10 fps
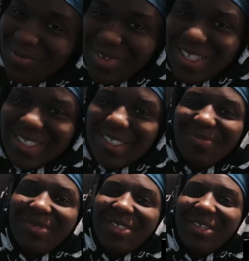me cause
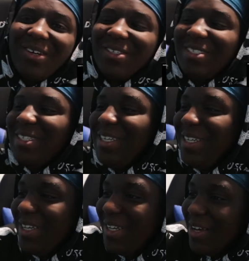I'm
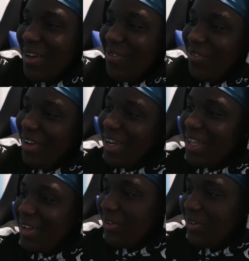saucy. Finger.